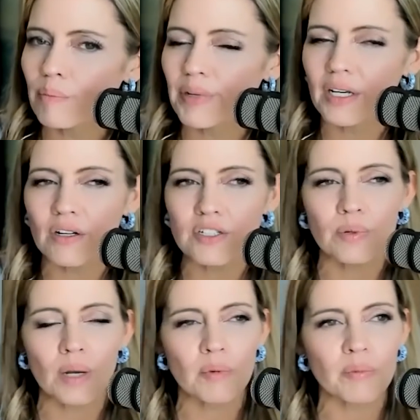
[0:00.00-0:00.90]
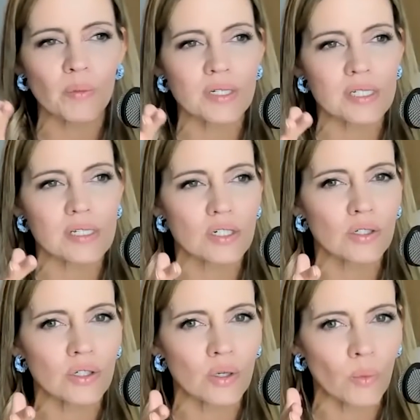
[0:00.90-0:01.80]
but he also probably wants us to
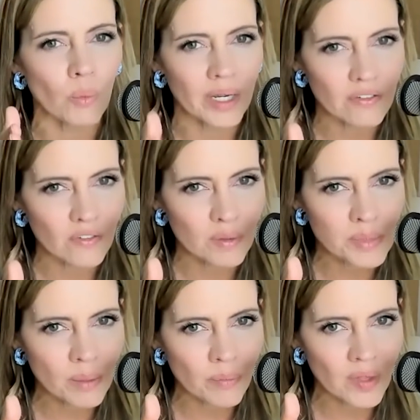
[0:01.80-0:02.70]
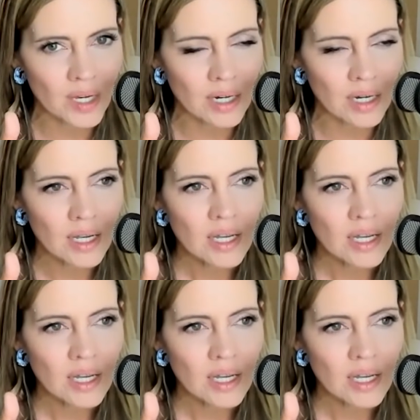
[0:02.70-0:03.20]
look away from something.